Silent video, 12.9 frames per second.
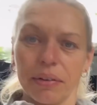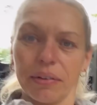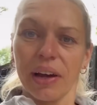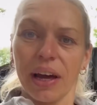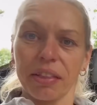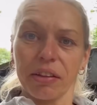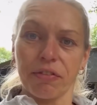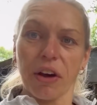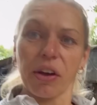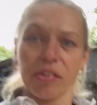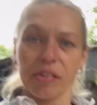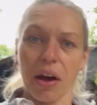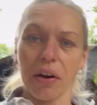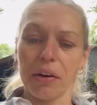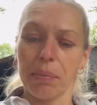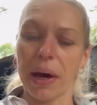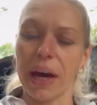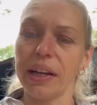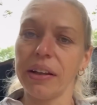had the first coat of
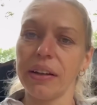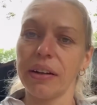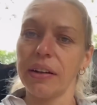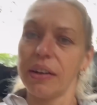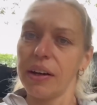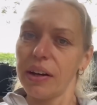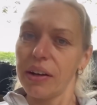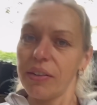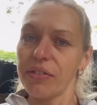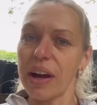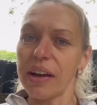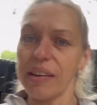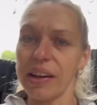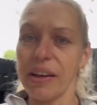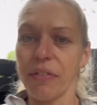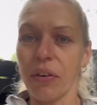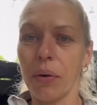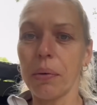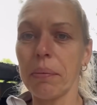paint, ready
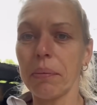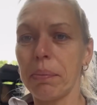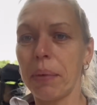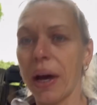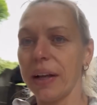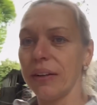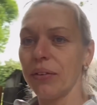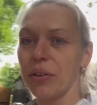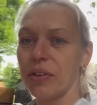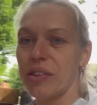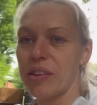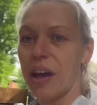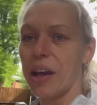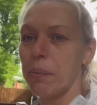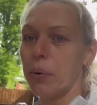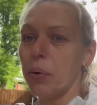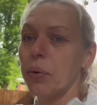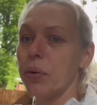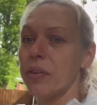for when we paint all the
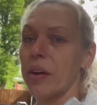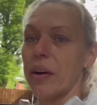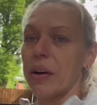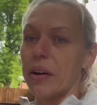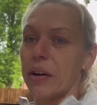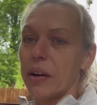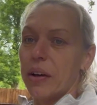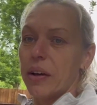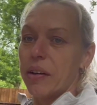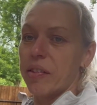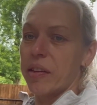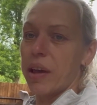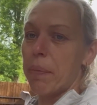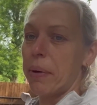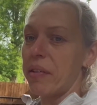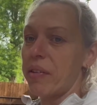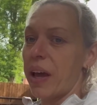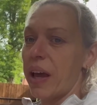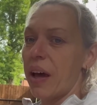stables. Skip
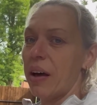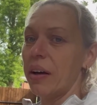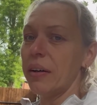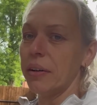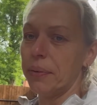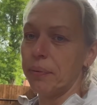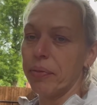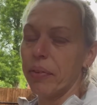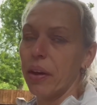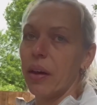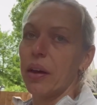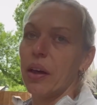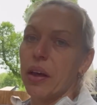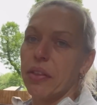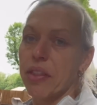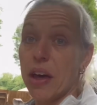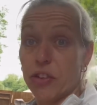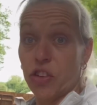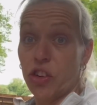is here.
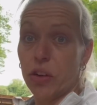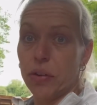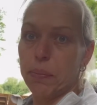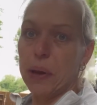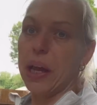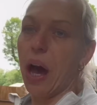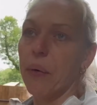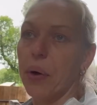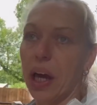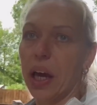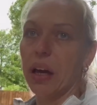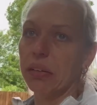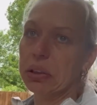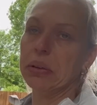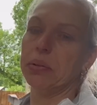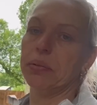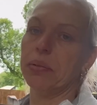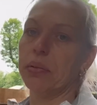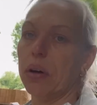That should be going
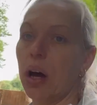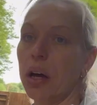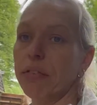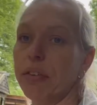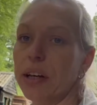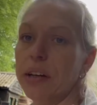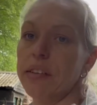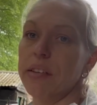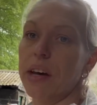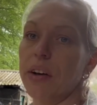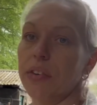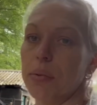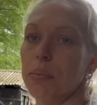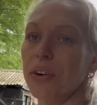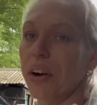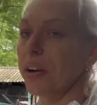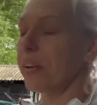hopefully today or tomorrow.